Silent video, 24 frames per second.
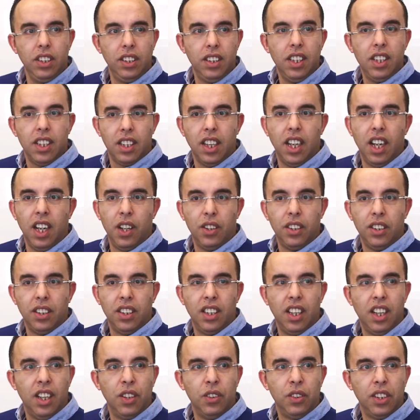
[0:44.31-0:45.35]
Our
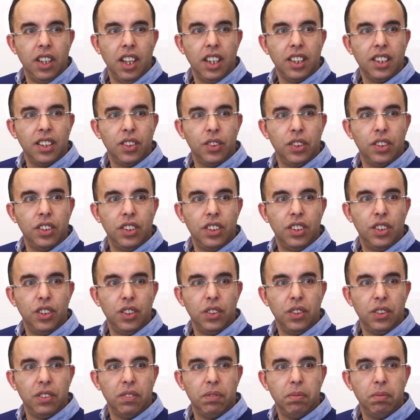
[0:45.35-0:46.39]
center research
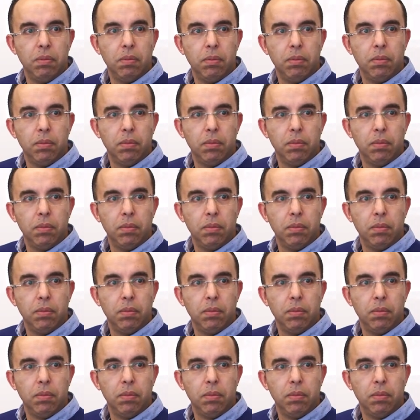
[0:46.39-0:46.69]
focuses on the